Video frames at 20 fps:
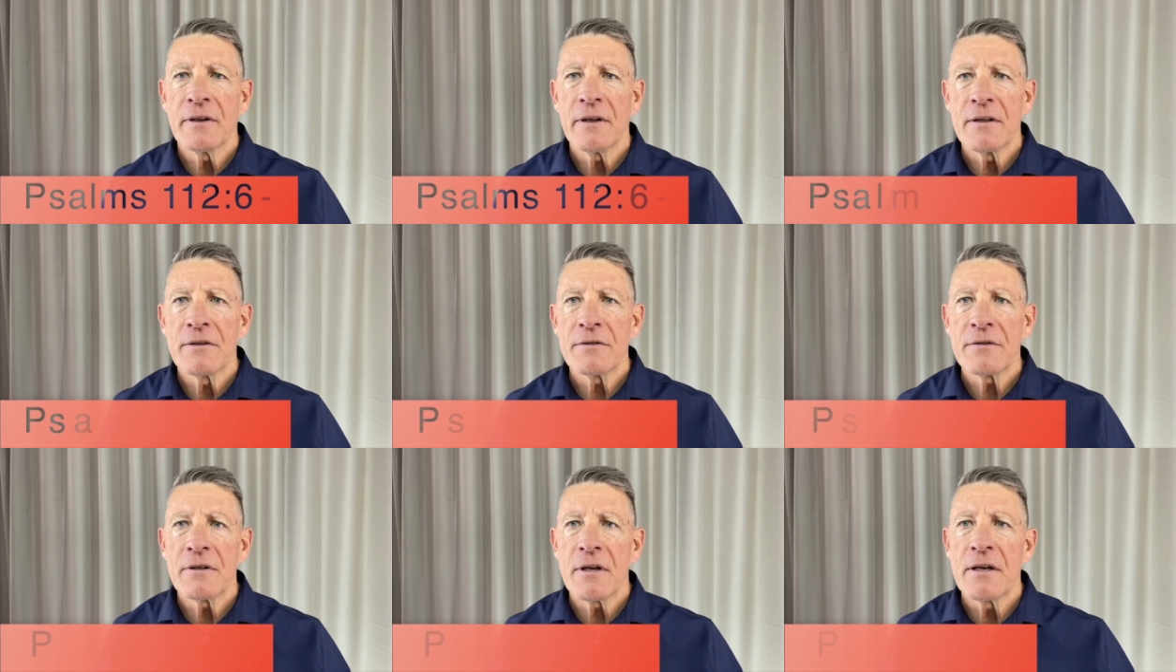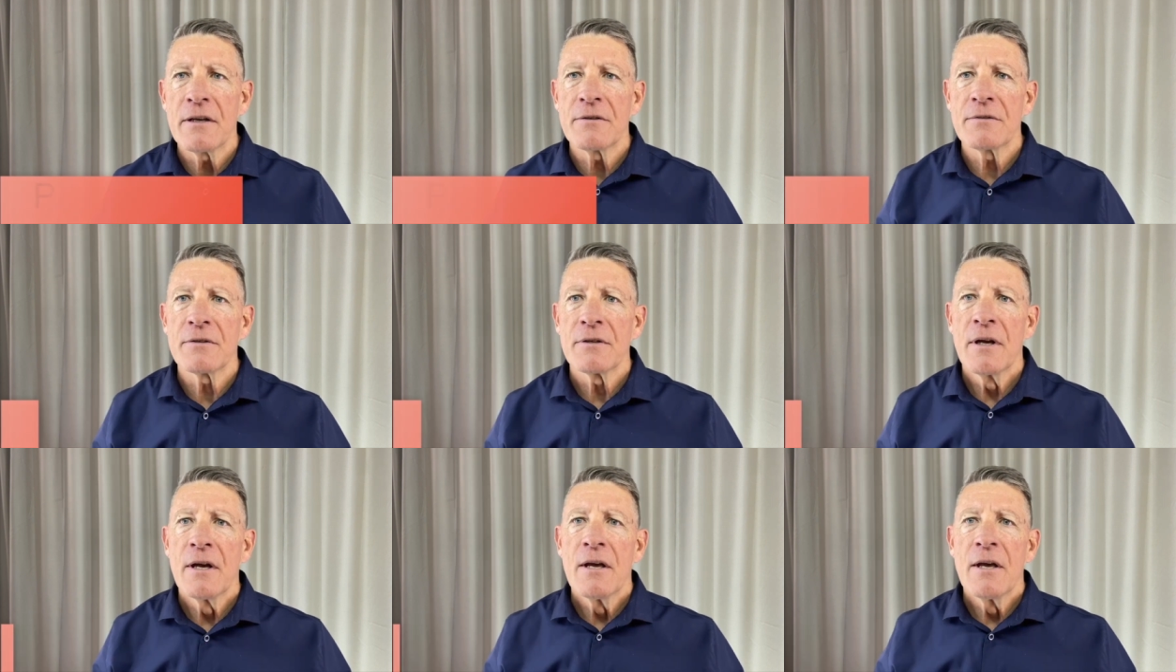It
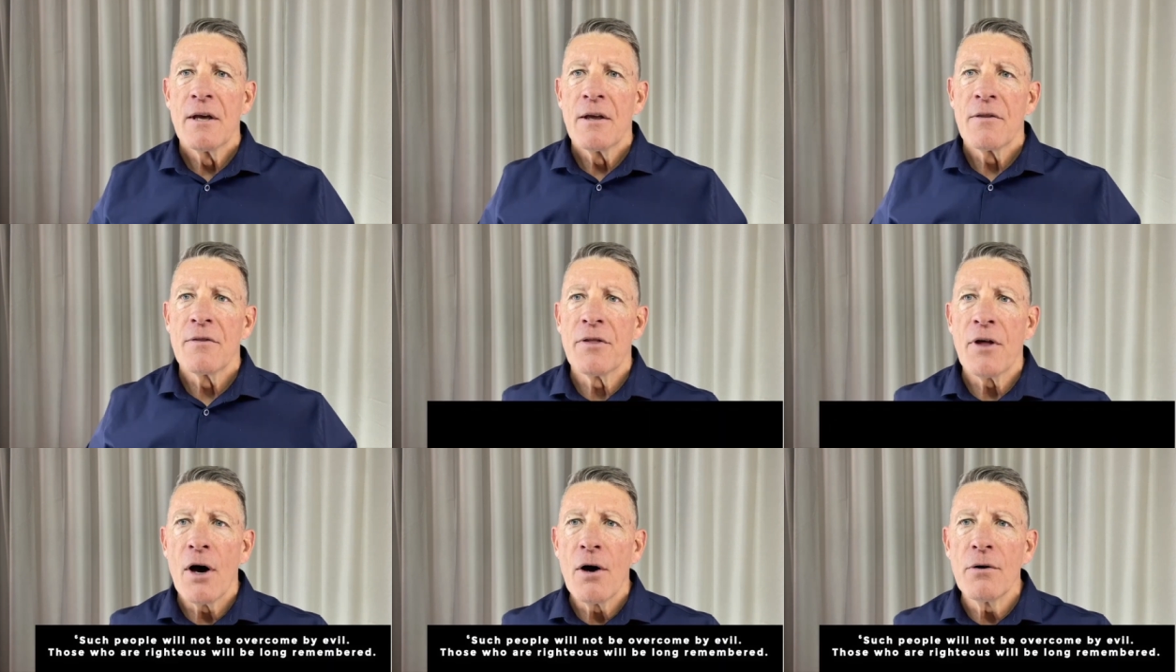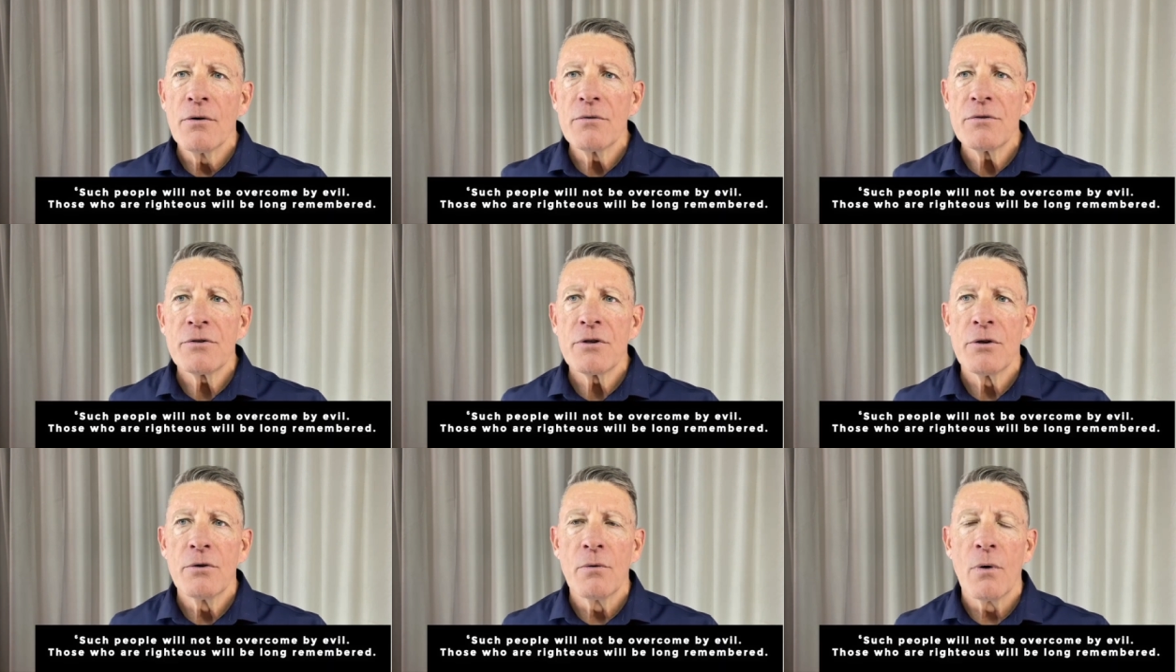says,
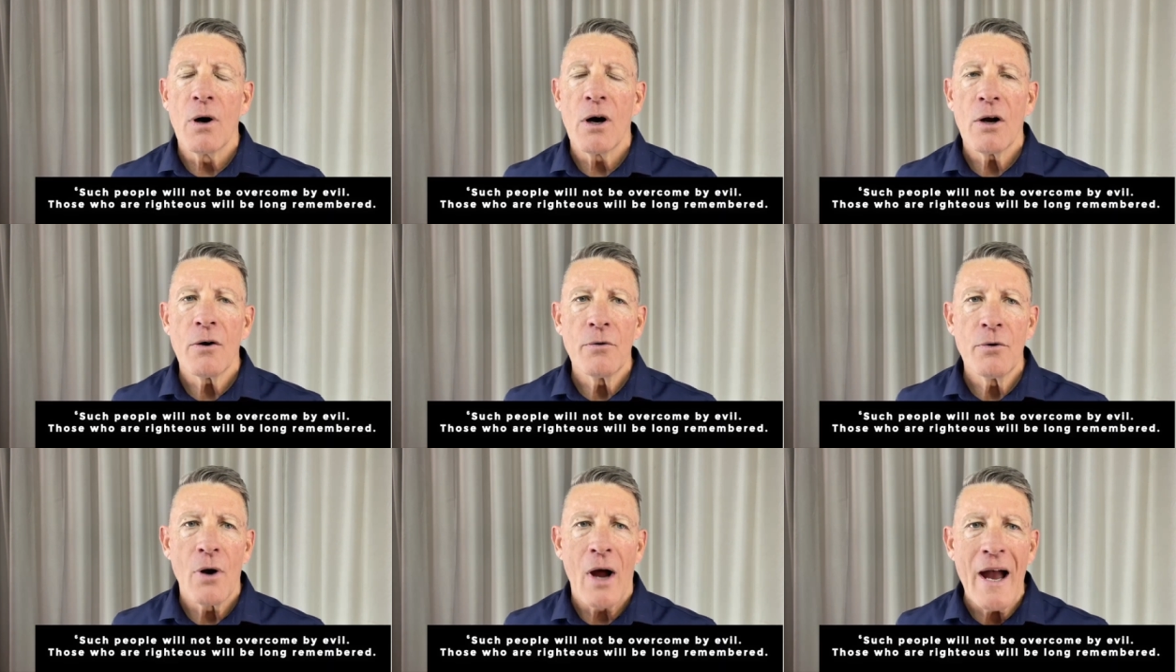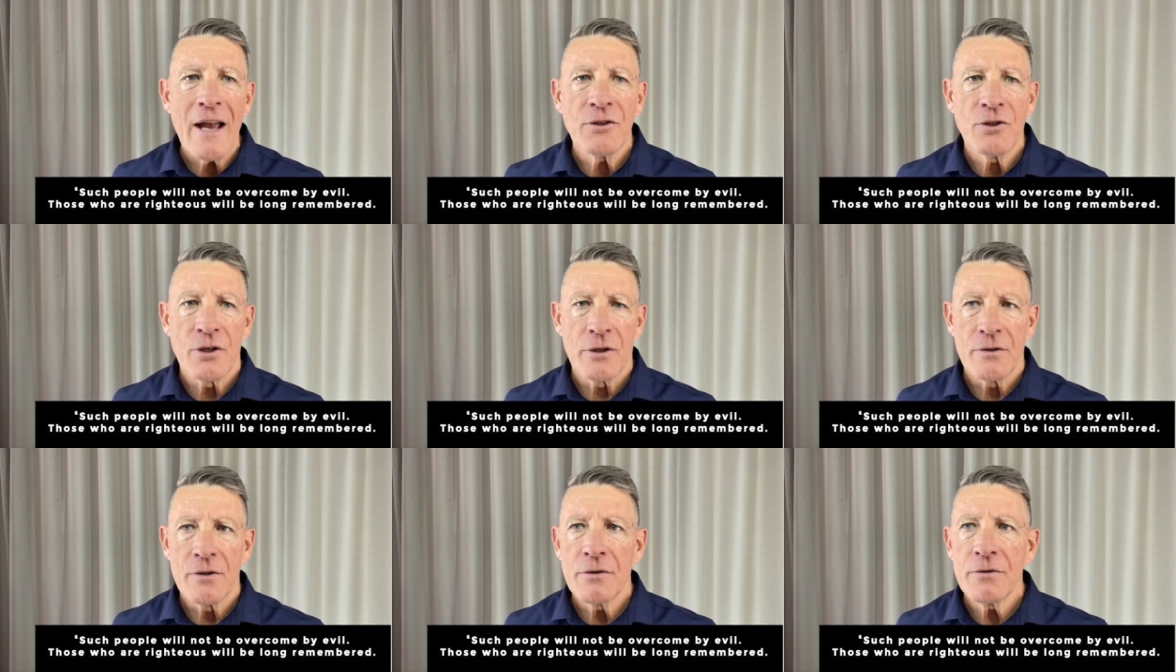Those who are
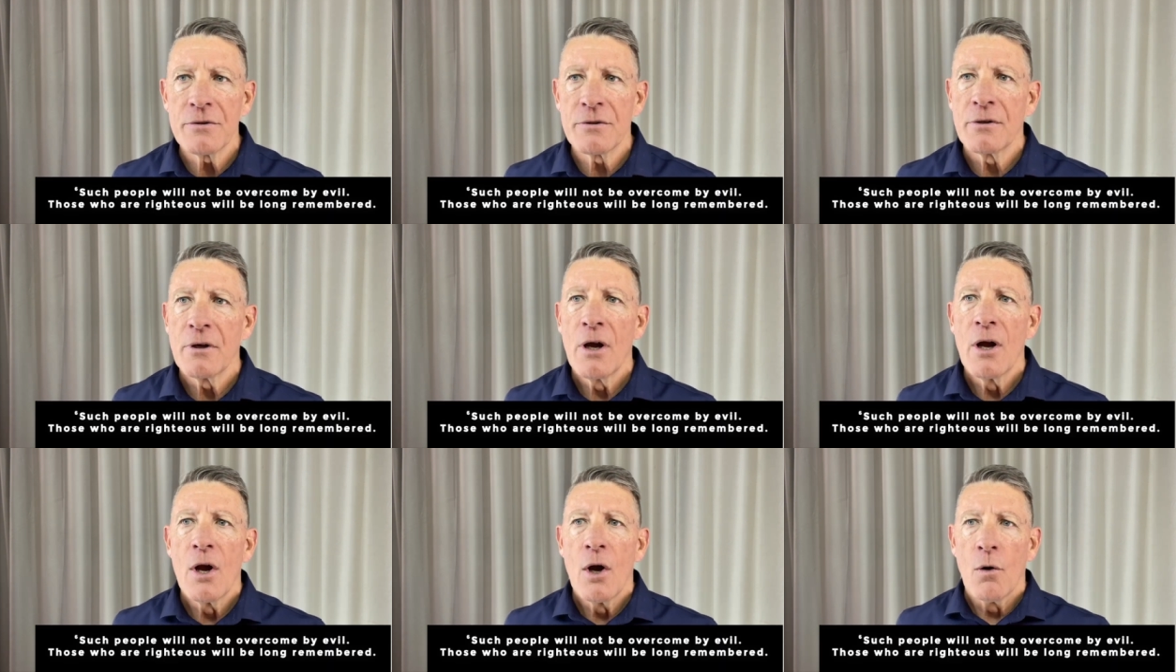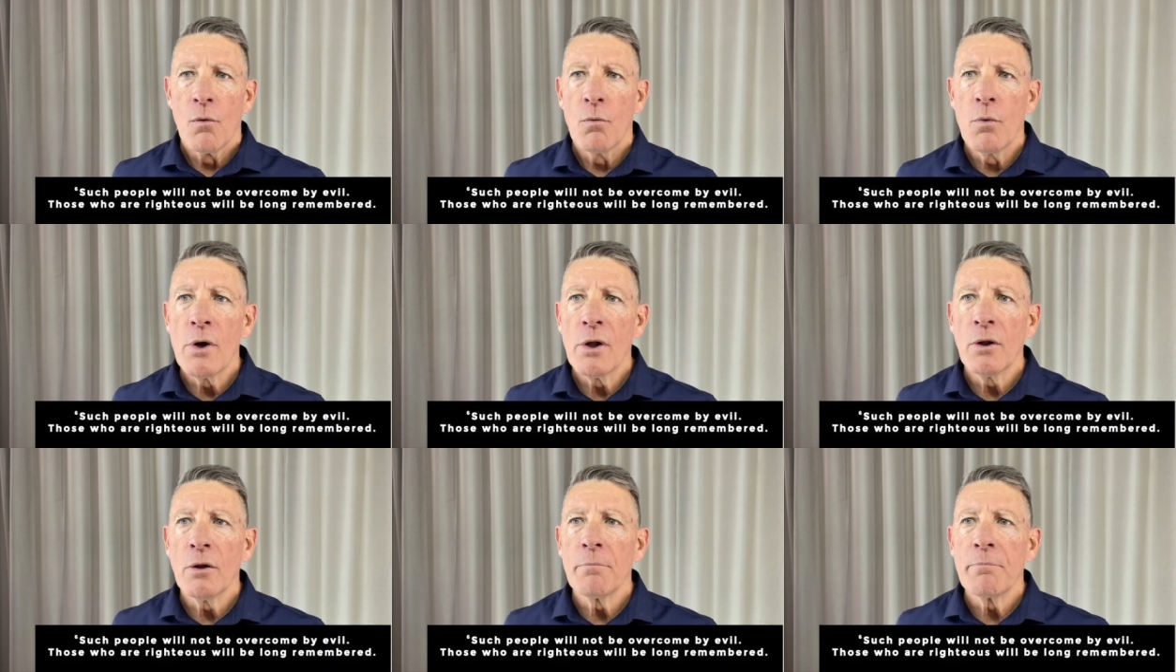righteous
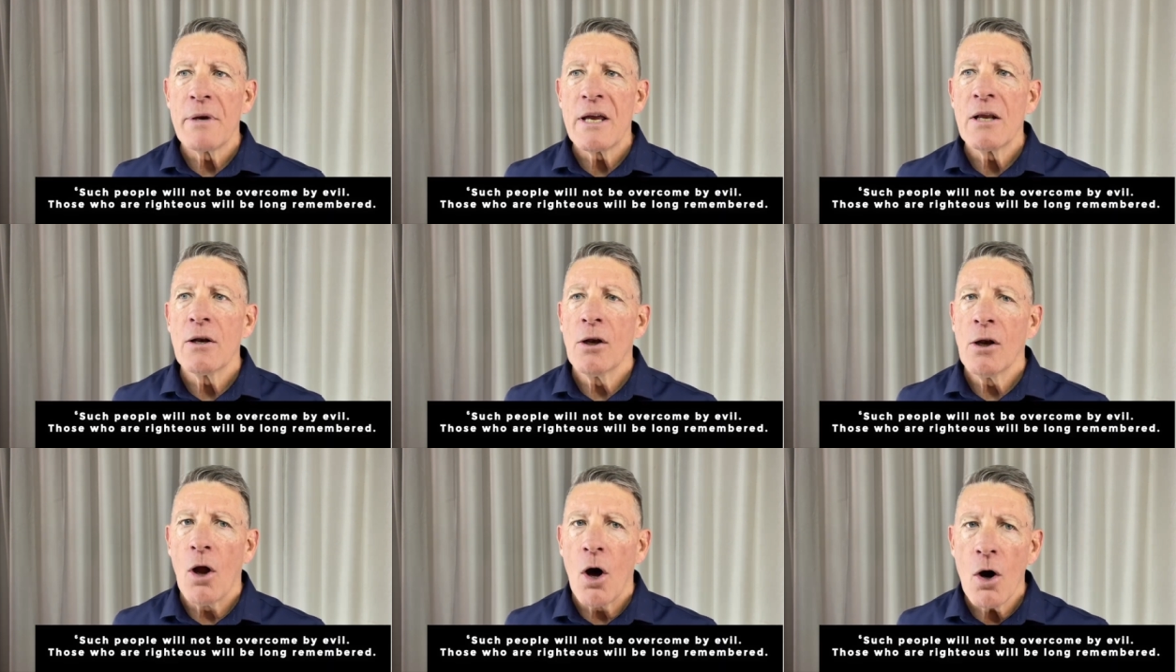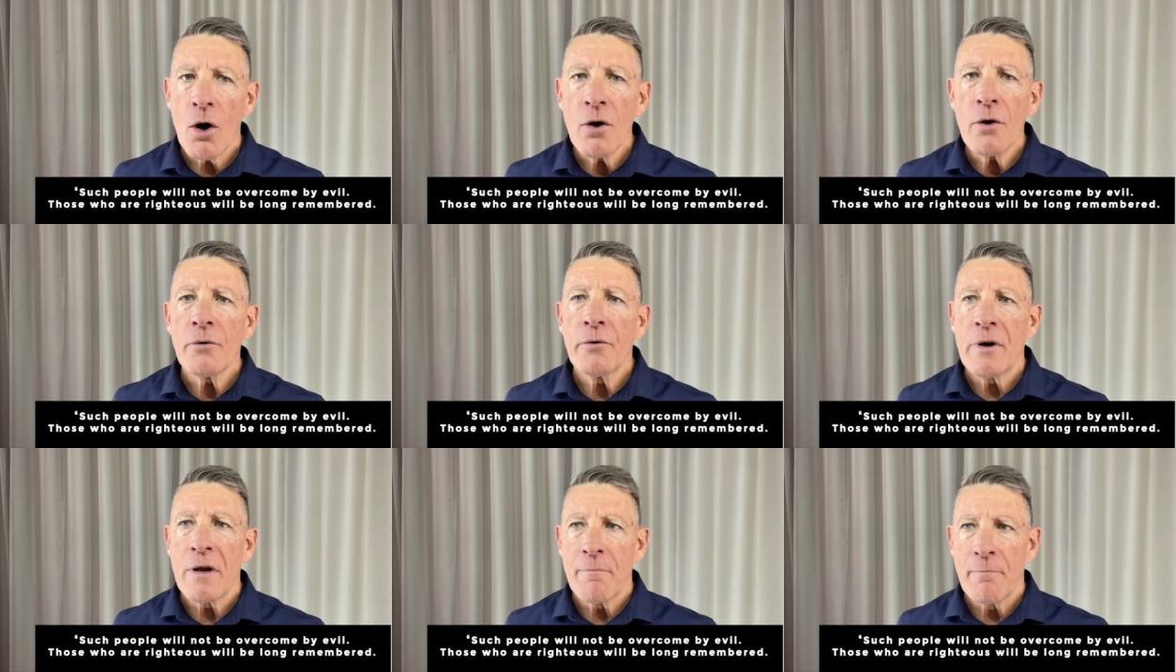will be long
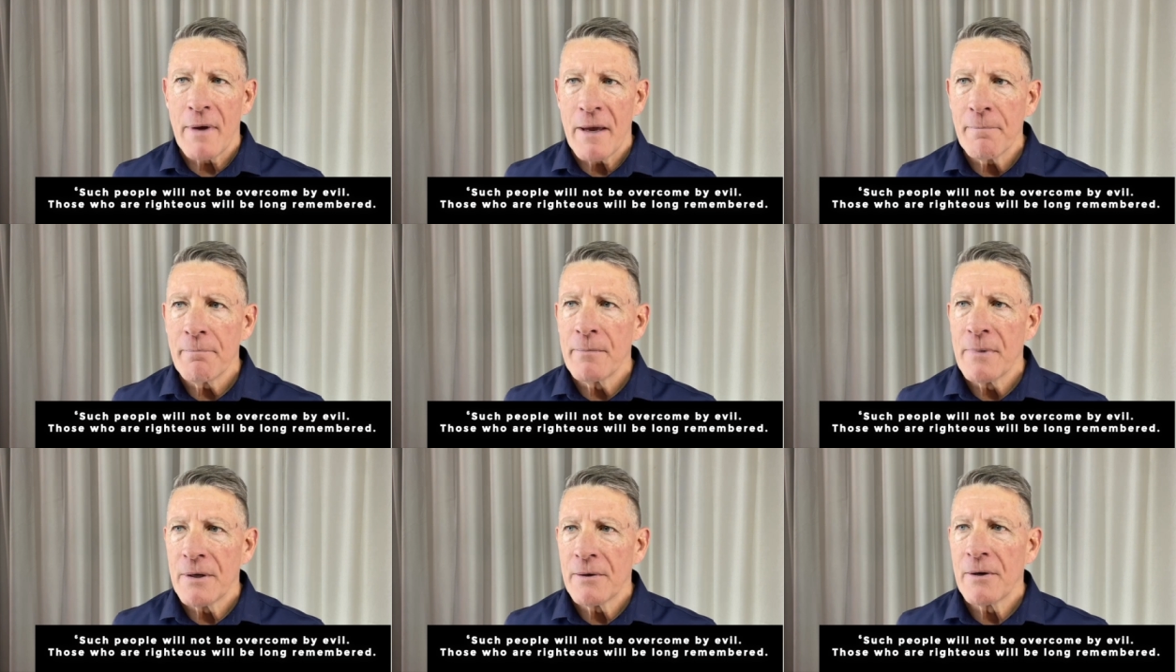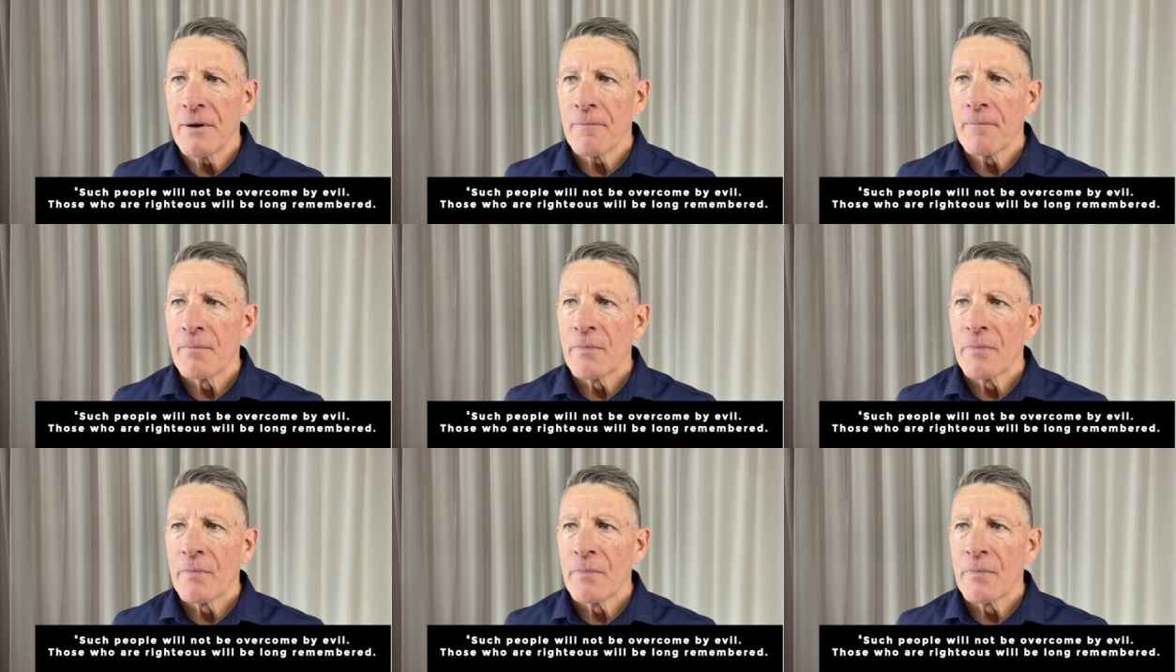remembered.